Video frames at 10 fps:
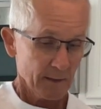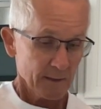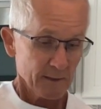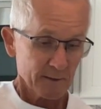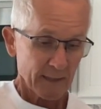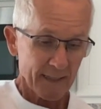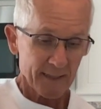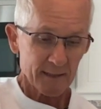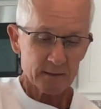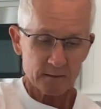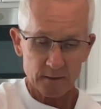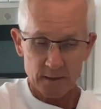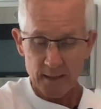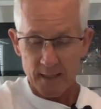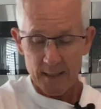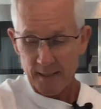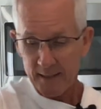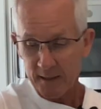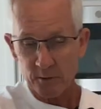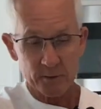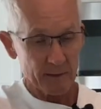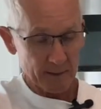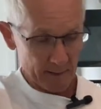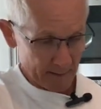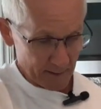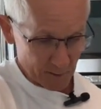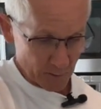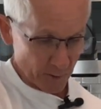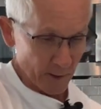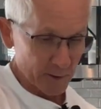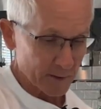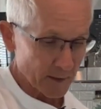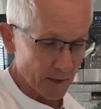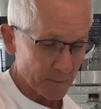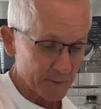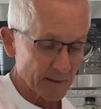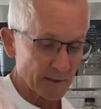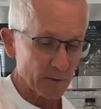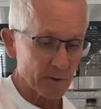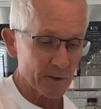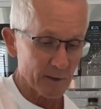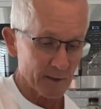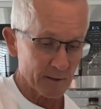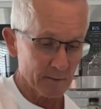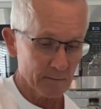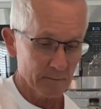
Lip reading: Just take it, and it just crushes up so good.